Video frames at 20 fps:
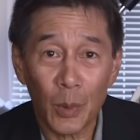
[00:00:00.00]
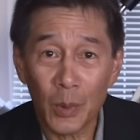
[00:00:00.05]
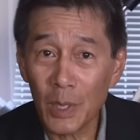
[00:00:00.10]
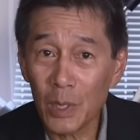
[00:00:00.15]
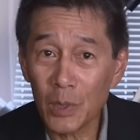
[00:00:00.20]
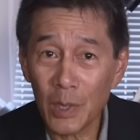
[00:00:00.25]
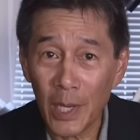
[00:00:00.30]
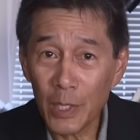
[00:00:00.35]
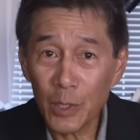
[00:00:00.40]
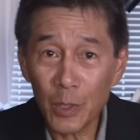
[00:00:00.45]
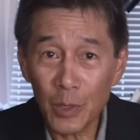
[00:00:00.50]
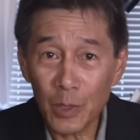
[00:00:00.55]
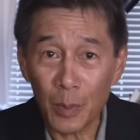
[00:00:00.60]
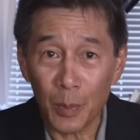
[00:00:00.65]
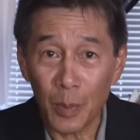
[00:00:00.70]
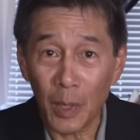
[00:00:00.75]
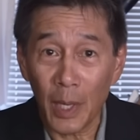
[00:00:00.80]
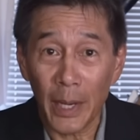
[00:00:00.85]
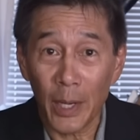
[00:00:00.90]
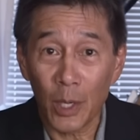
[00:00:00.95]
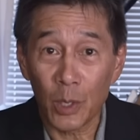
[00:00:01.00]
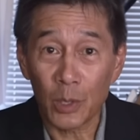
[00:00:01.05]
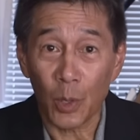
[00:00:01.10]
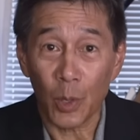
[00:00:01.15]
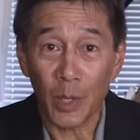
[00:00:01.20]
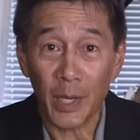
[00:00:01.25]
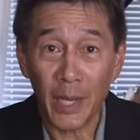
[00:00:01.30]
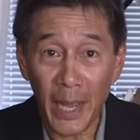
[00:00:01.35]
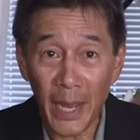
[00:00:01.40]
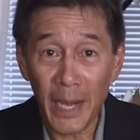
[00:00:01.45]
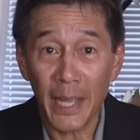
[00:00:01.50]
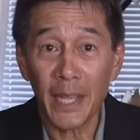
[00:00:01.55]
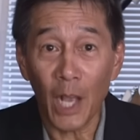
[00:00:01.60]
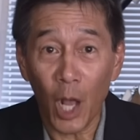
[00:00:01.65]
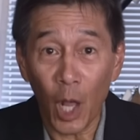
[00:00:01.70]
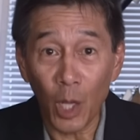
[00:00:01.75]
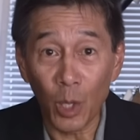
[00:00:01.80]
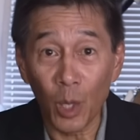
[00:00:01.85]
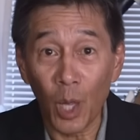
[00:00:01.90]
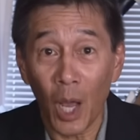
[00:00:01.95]
these Asian suppliers are getting
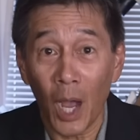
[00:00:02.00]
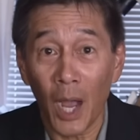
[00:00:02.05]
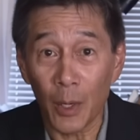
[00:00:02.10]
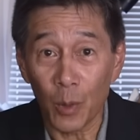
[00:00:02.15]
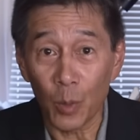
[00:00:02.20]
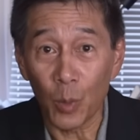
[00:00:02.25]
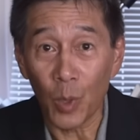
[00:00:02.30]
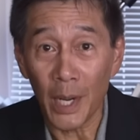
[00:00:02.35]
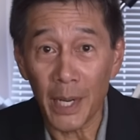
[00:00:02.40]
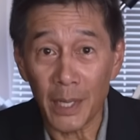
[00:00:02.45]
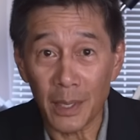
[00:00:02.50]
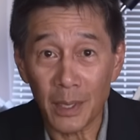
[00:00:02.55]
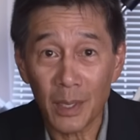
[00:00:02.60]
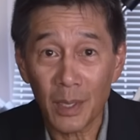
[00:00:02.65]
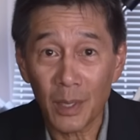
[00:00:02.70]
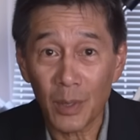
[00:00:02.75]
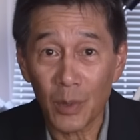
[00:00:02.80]
a lot right.